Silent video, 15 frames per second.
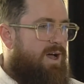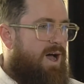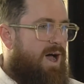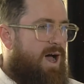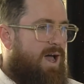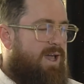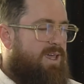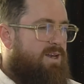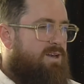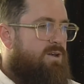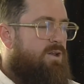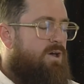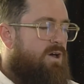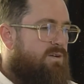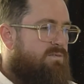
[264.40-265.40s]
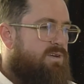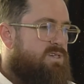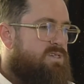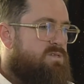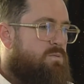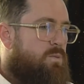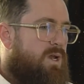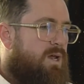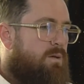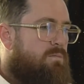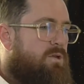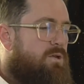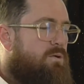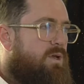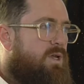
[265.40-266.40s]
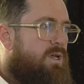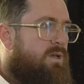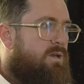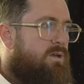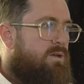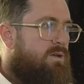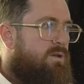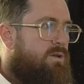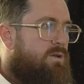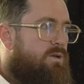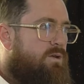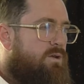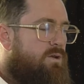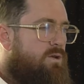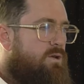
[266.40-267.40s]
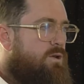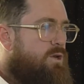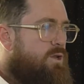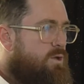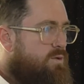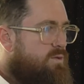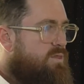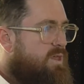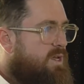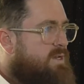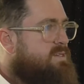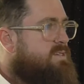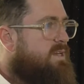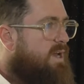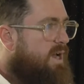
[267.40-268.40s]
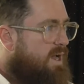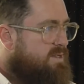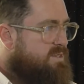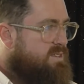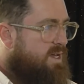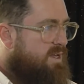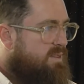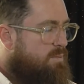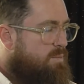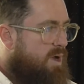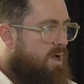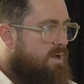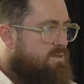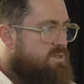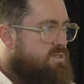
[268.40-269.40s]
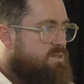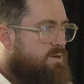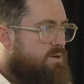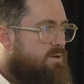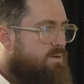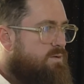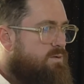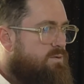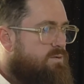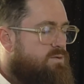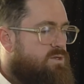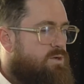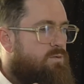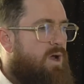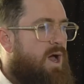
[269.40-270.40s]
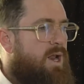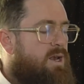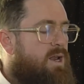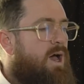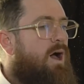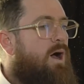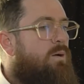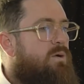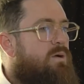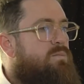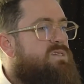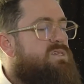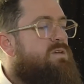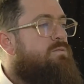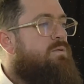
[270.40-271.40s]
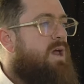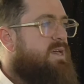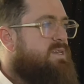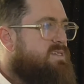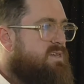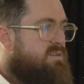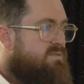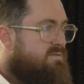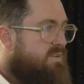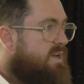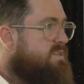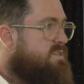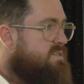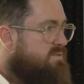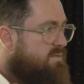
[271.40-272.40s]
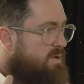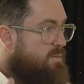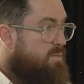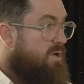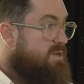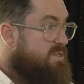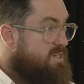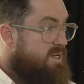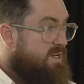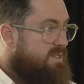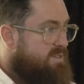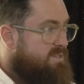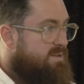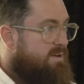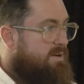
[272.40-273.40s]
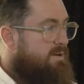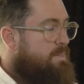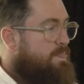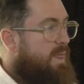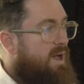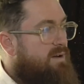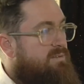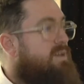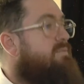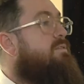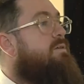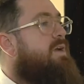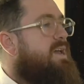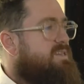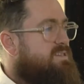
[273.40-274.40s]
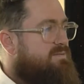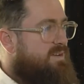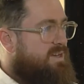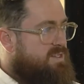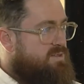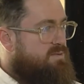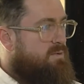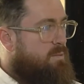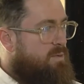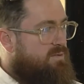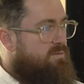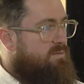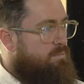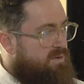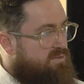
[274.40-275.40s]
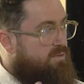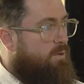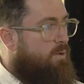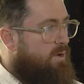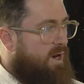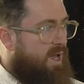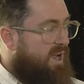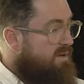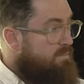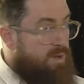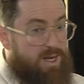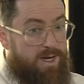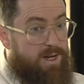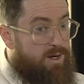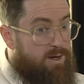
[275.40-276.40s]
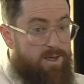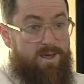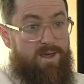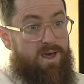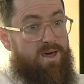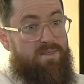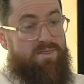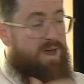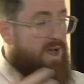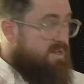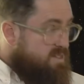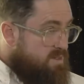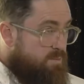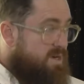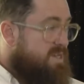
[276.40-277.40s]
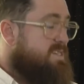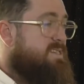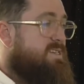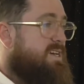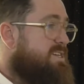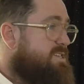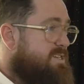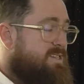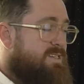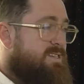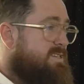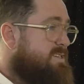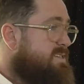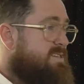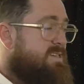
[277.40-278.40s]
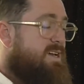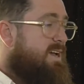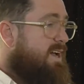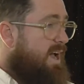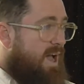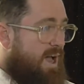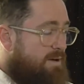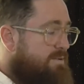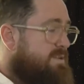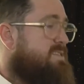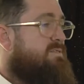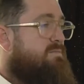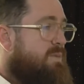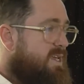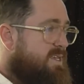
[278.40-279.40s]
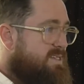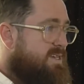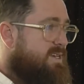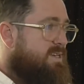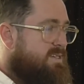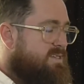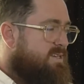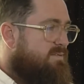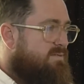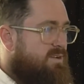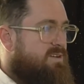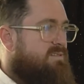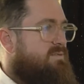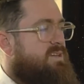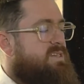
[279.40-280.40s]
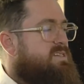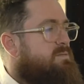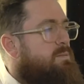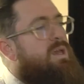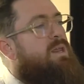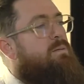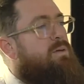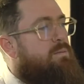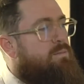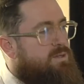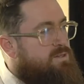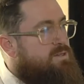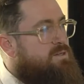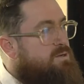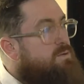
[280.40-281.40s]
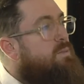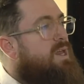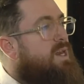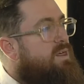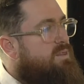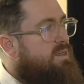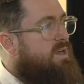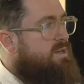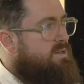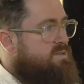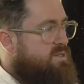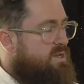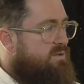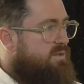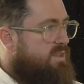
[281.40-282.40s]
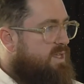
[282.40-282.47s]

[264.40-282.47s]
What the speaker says: I get nervous when I'm doing new things that are outside the bounds. So right now we're busy raising funds for a project. I've never raised funds for before. Like, I've been in 1,000 presentations, hundreds of meetings. I've convinced many people to do many things over the